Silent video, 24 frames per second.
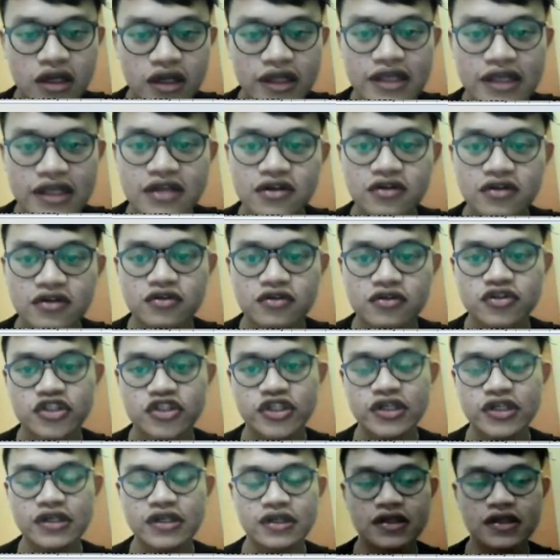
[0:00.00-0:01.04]
in
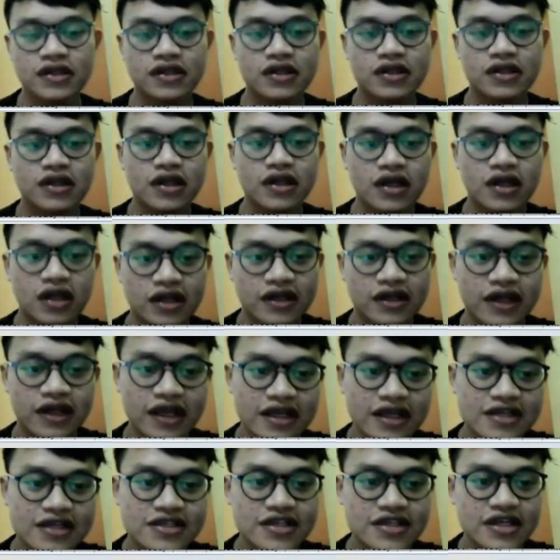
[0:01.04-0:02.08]
conclusion, there
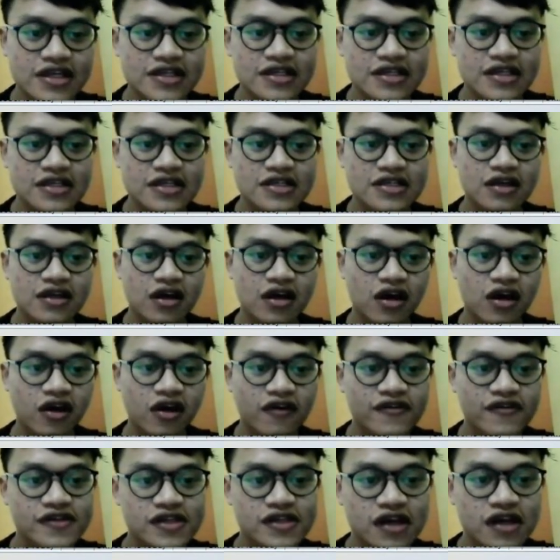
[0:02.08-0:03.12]
is changes
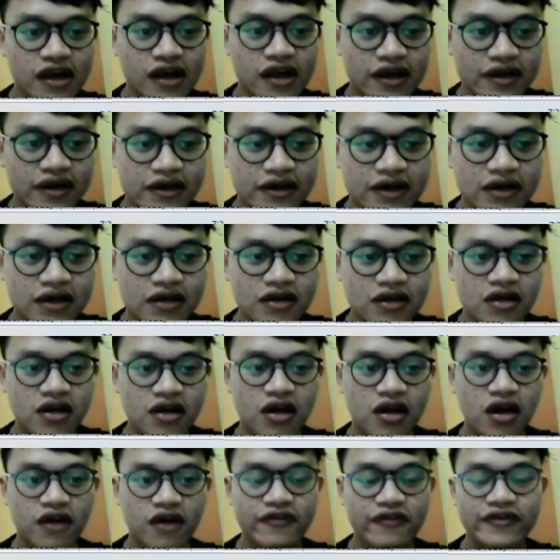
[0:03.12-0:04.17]
of scar area
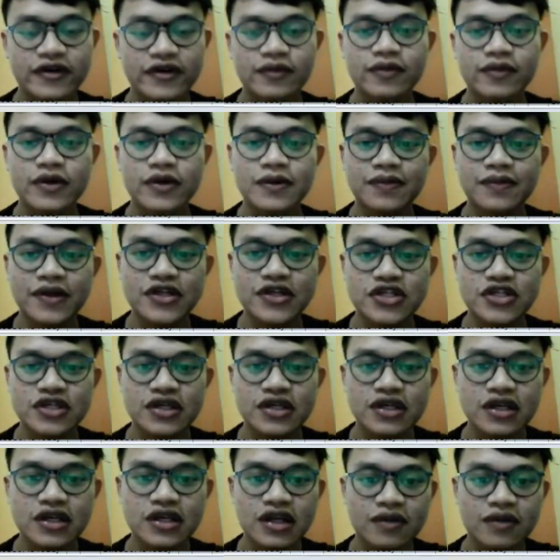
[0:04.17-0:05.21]
of the burn
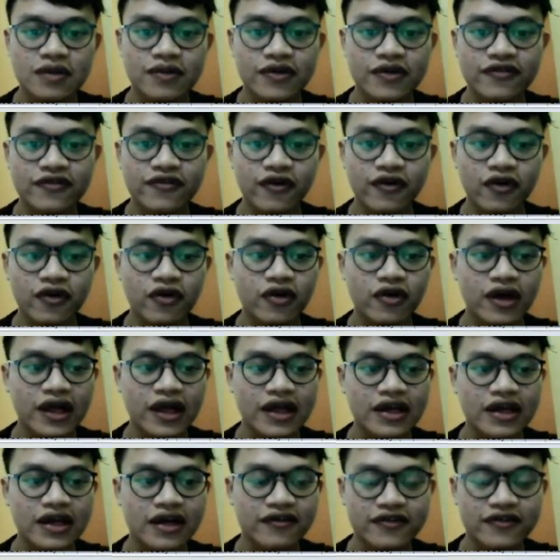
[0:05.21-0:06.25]
patient before
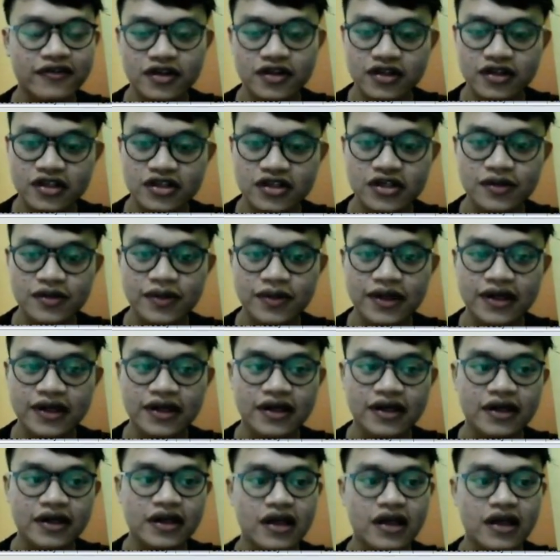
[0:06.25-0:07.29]
and after the treatment.
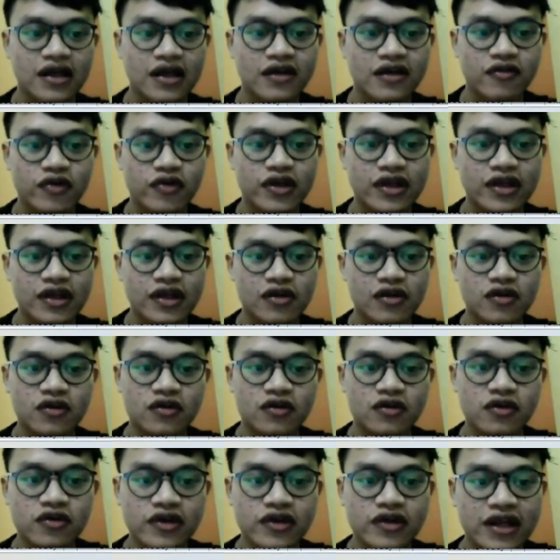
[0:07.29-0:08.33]
We can
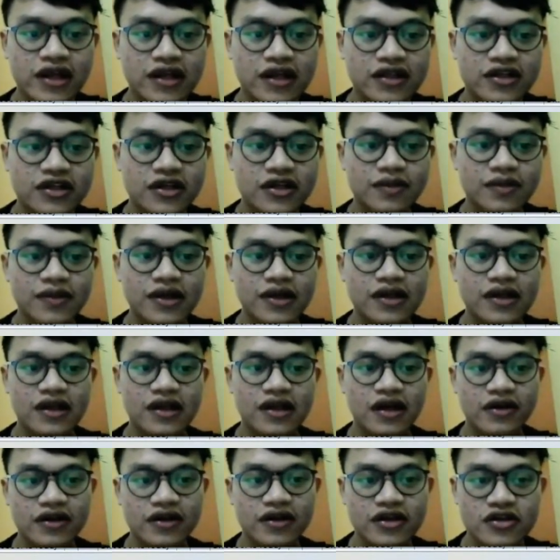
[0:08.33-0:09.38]
conclude that the treatment
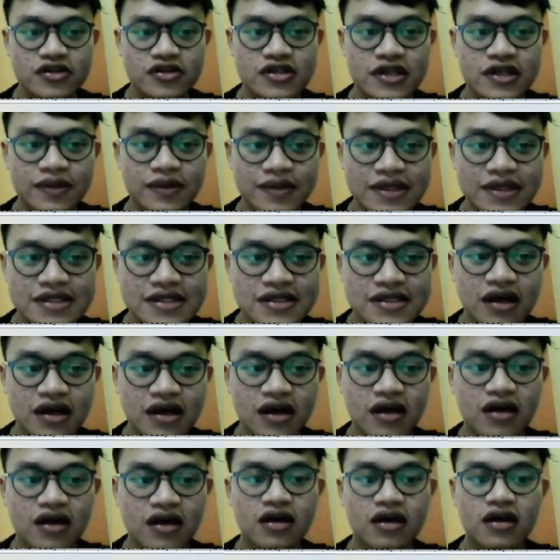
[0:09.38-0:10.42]
can reduce the mean
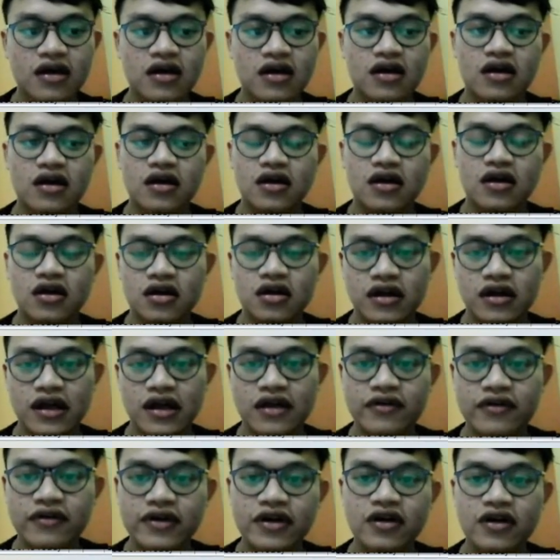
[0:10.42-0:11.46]
scar
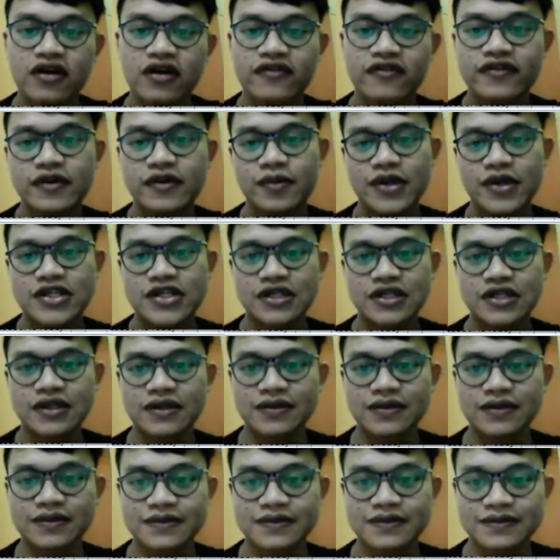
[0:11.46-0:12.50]
area of the patient.
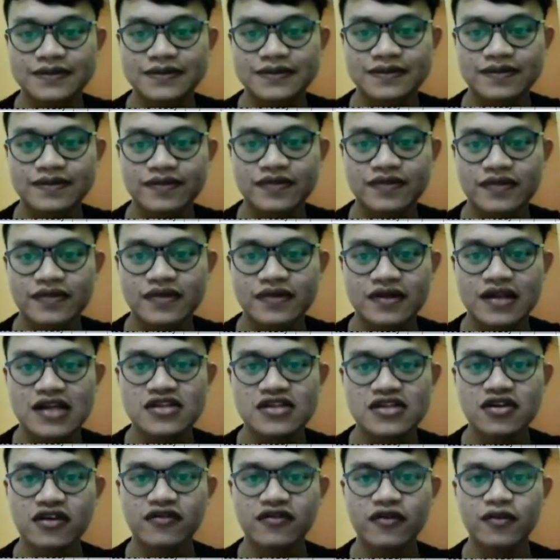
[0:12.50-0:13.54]

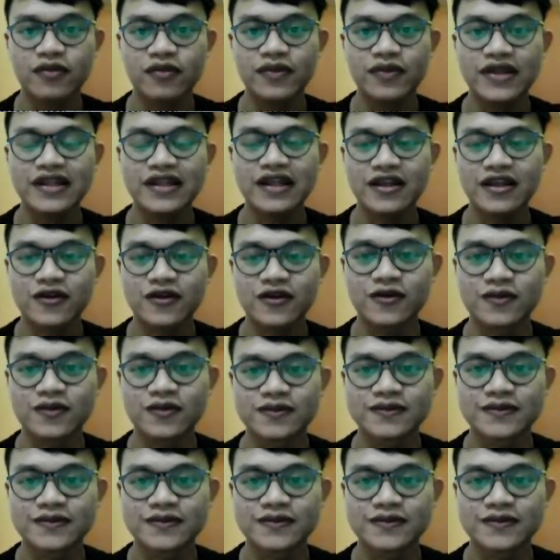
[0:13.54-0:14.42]
That's all for me. Thank you.